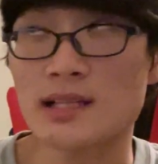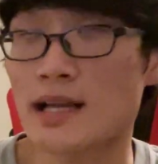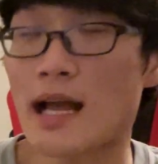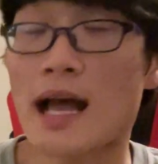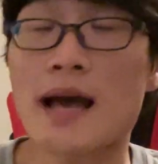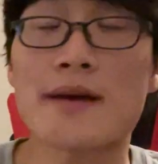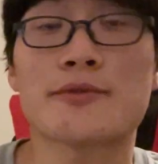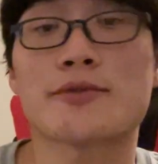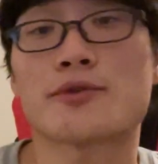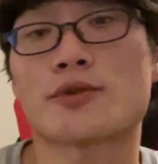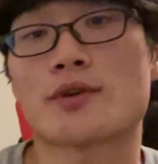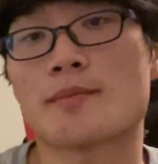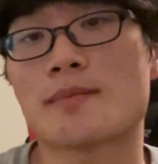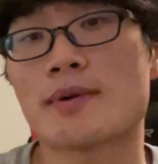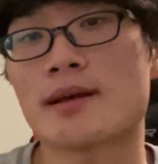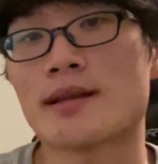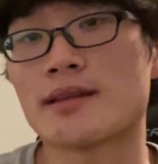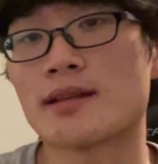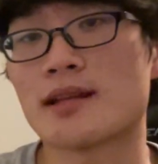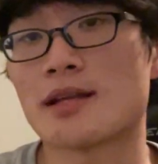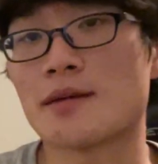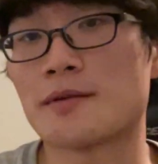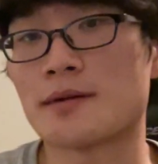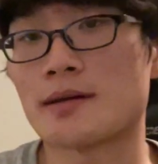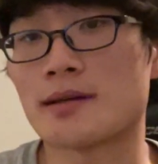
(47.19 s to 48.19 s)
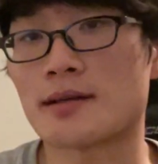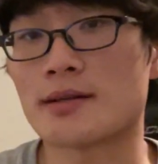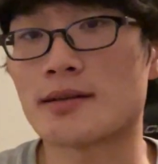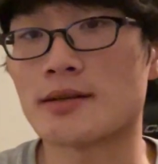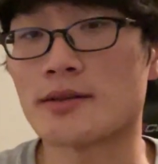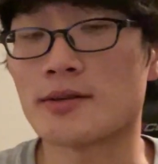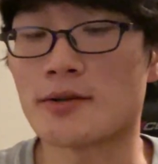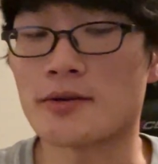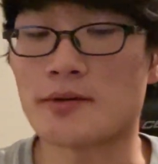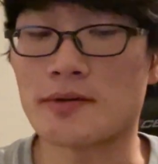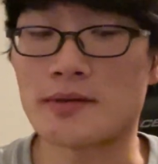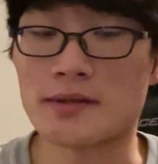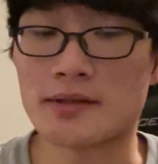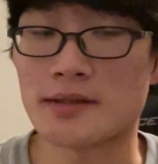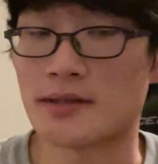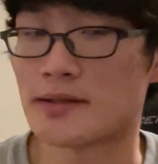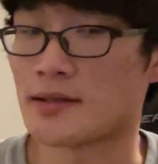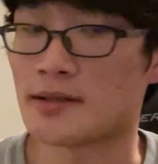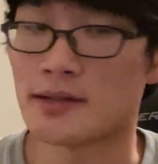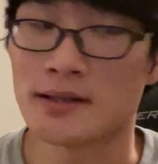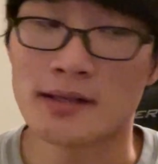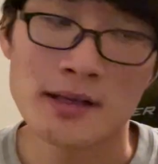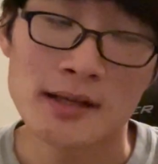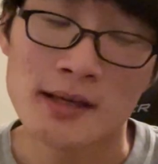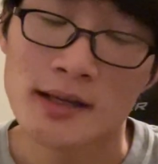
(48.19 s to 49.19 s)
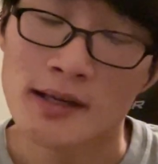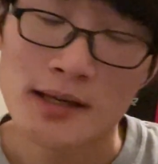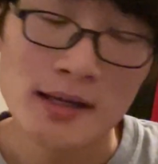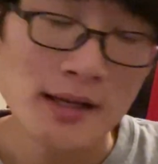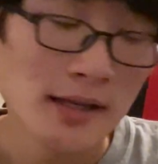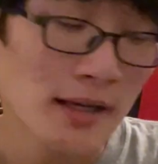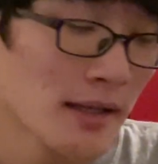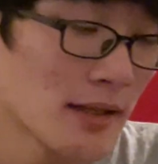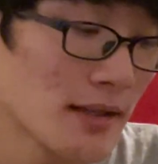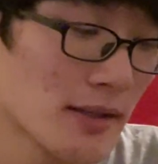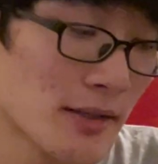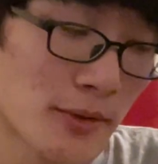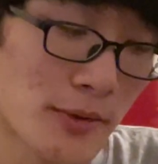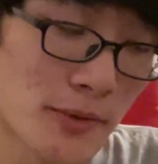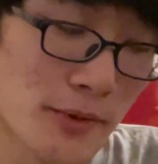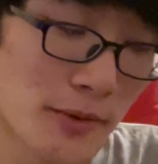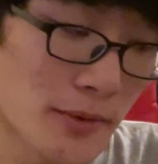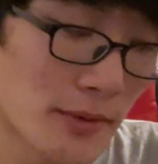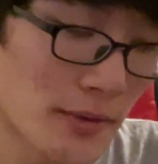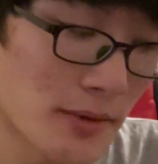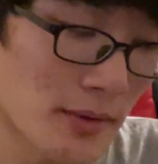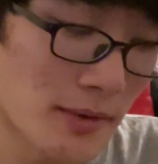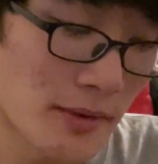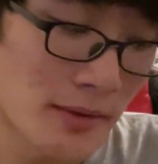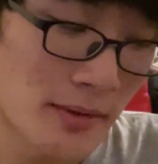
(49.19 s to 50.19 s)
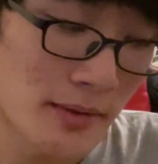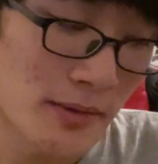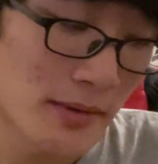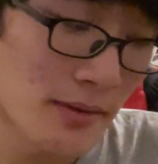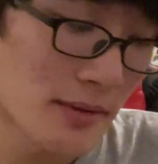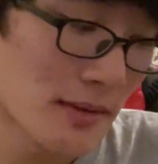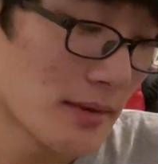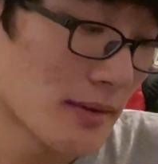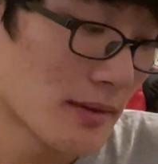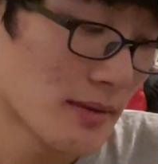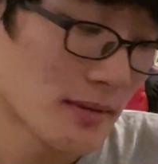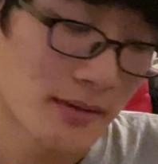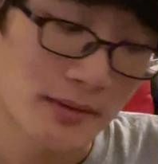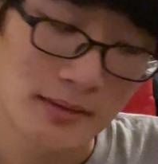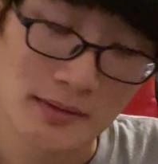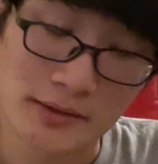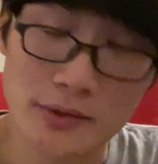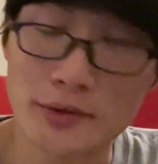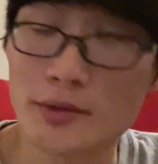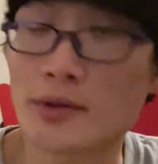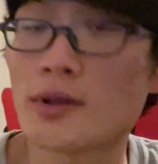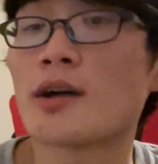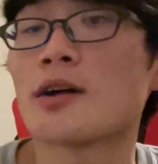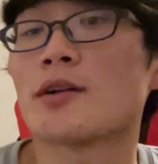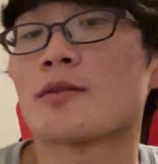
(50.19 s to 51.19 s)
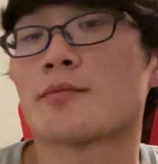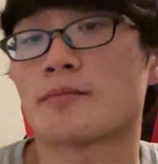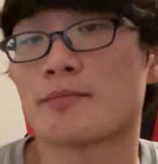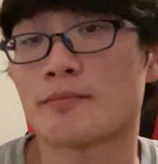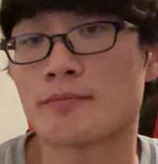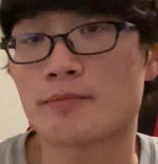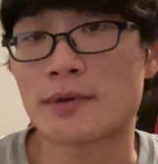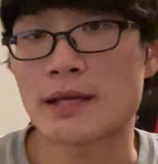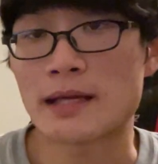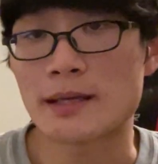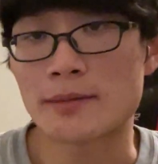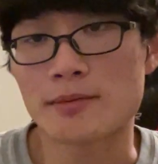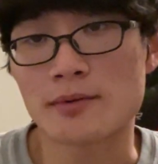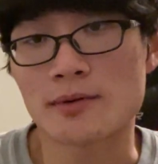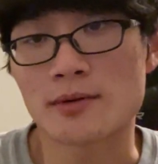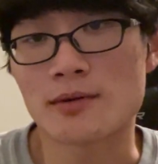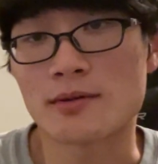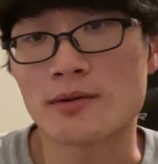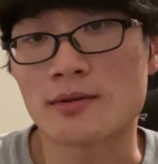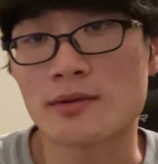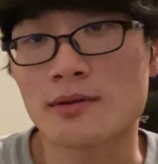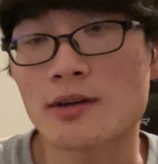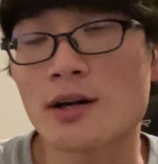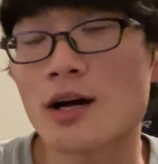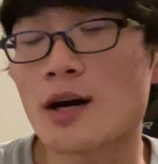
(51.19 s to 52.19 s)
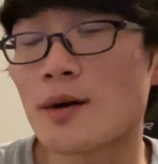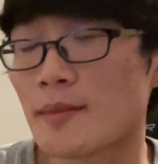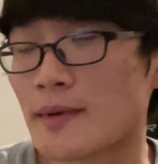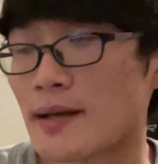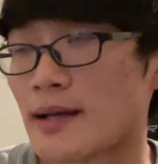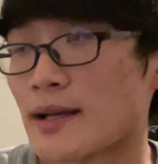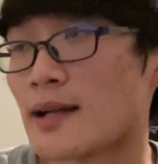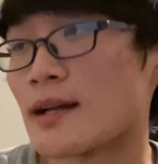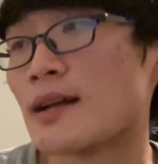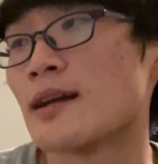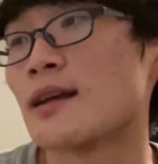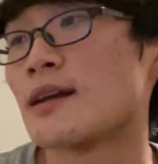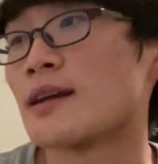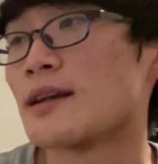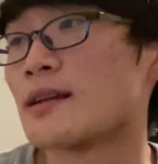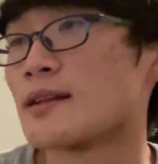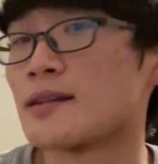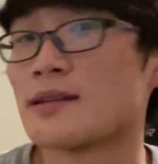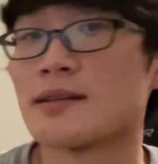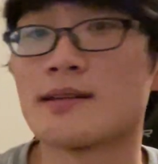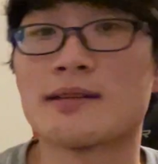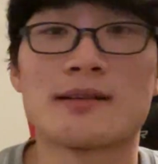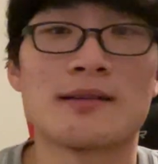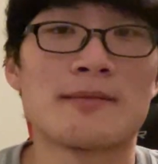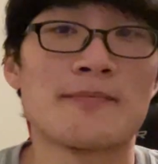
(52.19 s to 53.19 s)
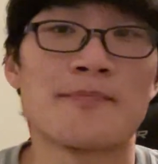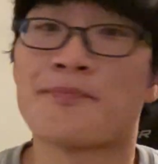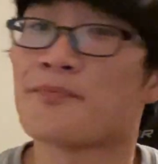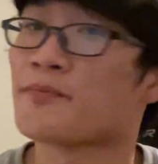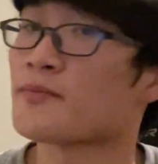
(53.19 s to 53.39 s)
after the pandemic, and then there were a lot of people coming, and